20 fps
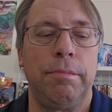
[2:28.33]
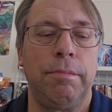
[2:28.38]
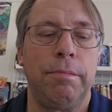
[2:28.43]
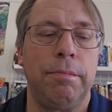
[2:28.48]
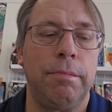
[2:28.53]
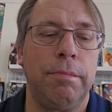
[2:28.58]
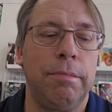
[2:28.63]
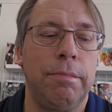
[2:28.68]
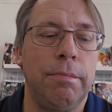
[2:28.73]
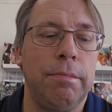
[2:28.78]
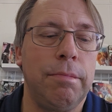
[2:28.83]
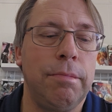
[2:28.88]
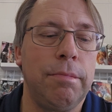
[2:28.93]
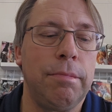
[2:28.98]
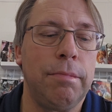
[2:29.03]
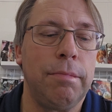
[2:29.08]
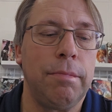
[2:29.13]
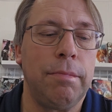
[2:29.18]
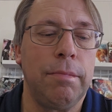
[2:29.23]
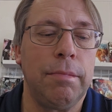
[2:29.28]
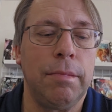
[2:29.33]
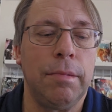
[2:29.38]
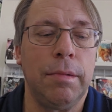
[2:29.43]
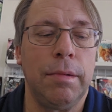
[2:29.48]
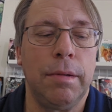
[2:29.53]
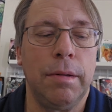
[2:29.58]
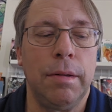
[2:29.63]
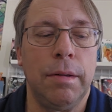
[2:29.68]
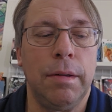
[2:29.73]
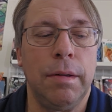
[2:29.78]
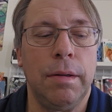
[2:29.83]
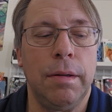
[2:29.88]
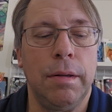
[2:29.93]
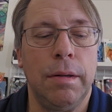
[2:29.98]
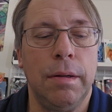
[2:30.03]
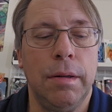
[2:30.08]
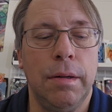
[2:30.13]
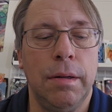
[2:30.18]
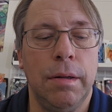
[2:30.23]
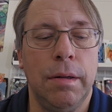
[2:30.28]

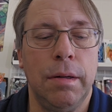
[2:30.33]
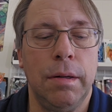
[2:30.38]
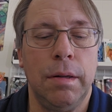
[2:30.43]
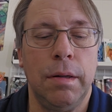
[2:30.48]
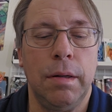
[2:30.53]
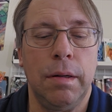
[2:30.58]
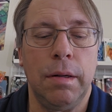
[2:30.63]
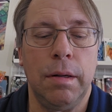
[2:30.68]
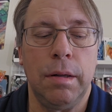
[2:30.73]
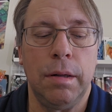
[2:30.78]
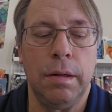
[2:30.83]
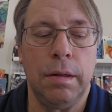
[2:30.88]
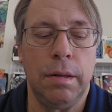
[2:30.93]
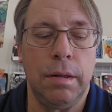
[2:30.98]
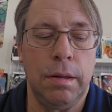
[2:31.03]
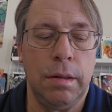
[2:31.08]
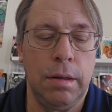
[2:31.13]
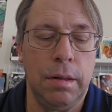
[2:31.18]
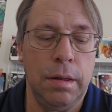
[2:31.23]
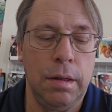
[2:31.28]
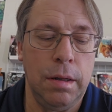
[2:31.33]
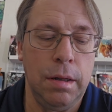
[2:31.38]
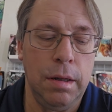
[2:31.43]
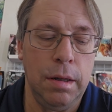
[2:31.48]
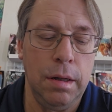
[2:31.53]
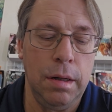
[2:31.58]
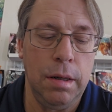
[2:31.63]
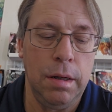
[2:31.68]
(no one is talking)